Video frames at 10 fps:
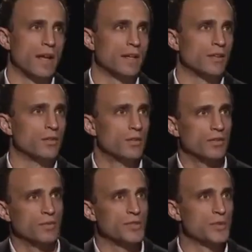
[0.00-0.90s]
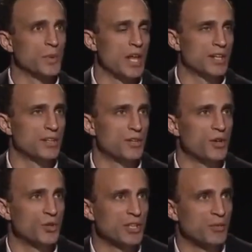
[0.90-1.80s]
Thank you. Mr. Polanco,
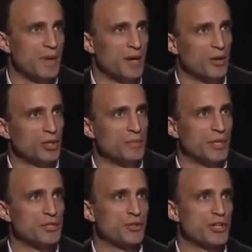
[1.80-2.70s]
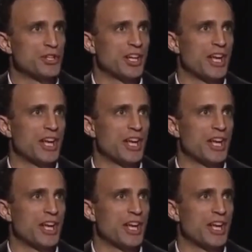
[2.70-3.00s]
holding the mayoral administration